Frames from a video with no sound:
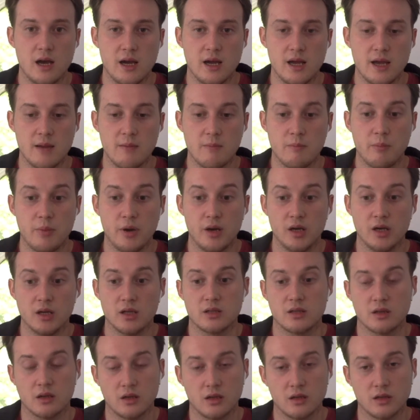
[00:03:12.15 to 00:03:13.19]

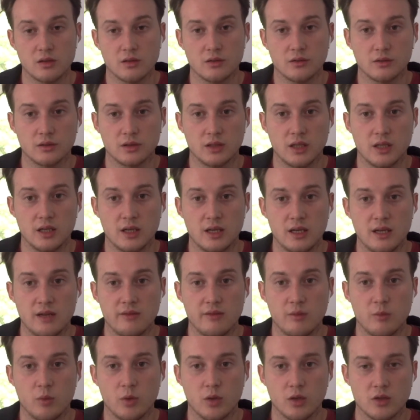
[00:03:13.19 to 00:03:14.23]
in-person consulting, and
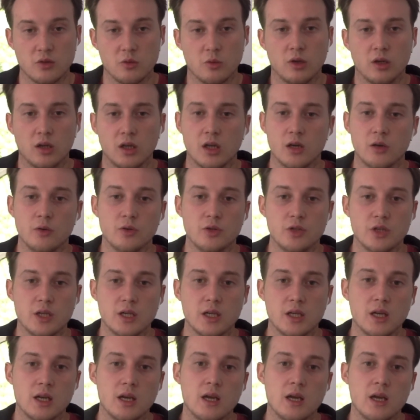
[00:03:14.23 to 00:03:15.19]
even one-to-one coaching.